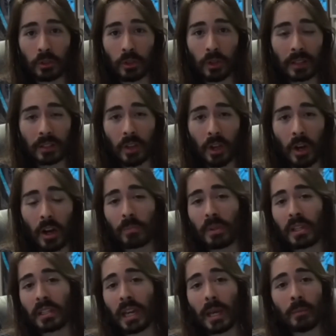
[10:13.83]
tried to talk a
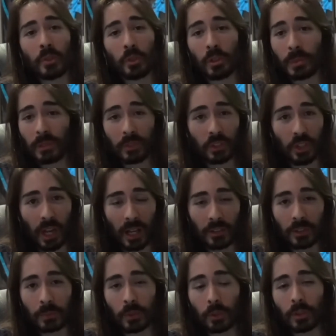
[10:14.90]
big game to him, even
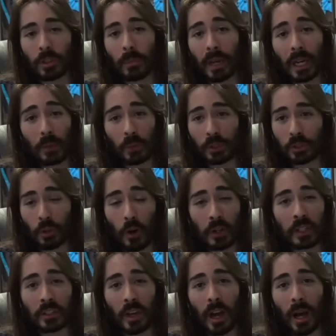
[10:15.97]
challenged him to a debate, which
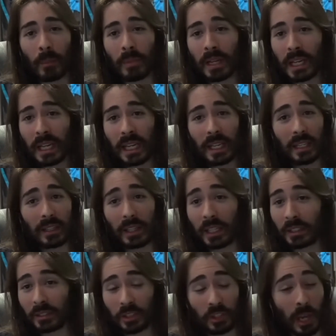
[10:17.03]
Turkey Tom
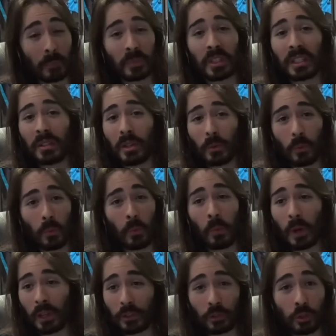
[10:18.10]
accepted
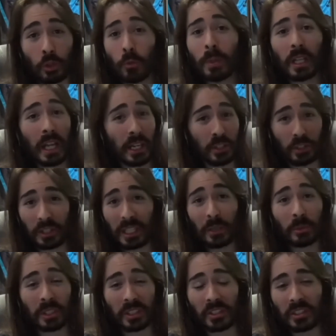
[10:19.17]
with jubilation.
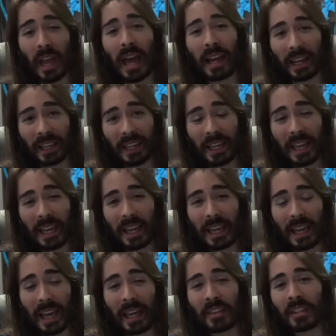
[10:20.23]
He was ecstatic.
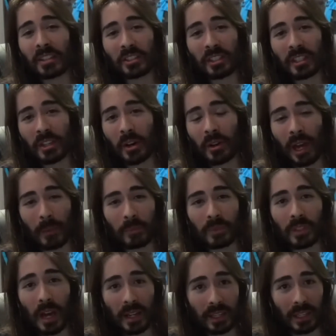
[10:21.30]
And then Sneako
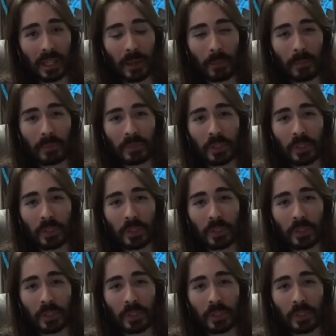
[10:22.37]
kept ducking him,